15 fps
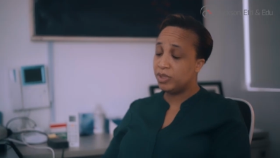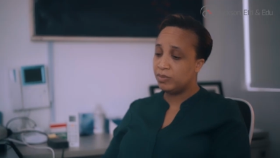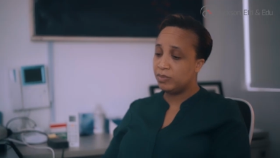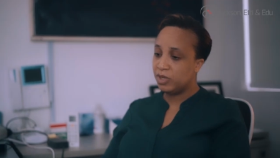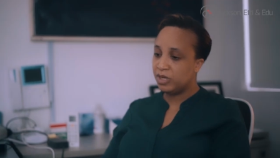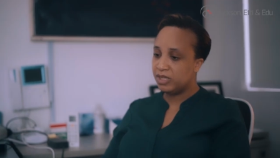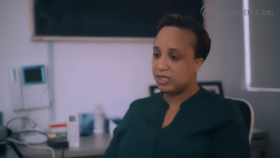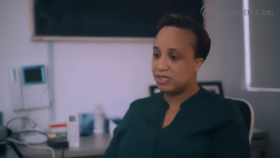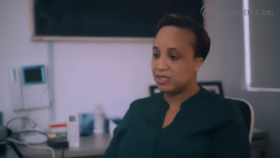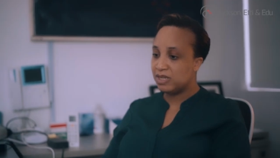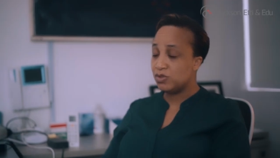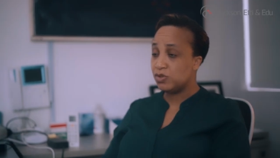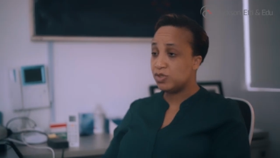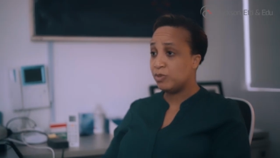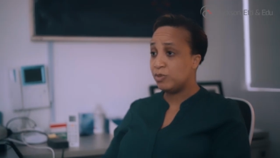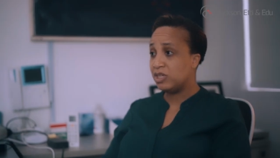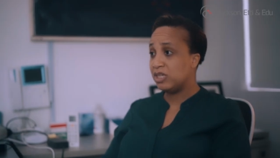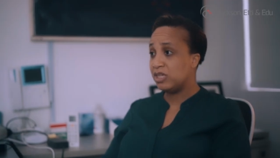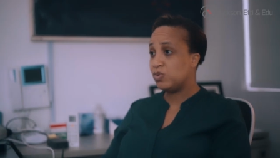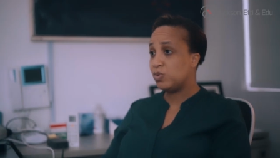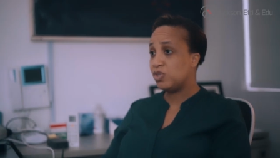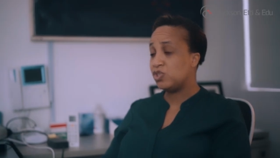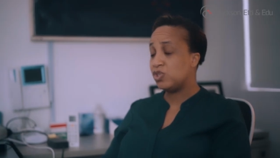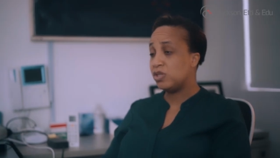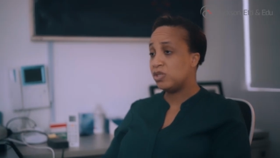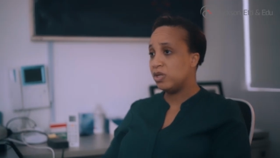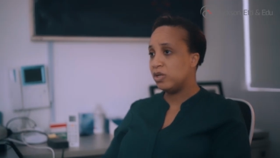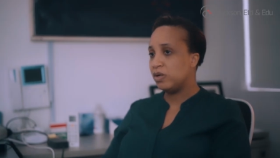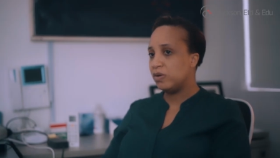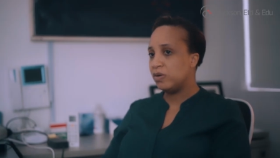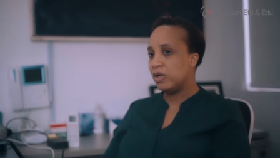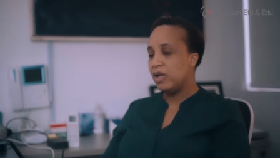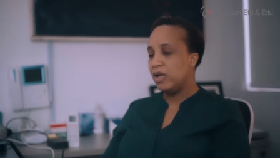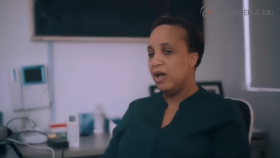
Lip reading: big markets, and those markets were shut down.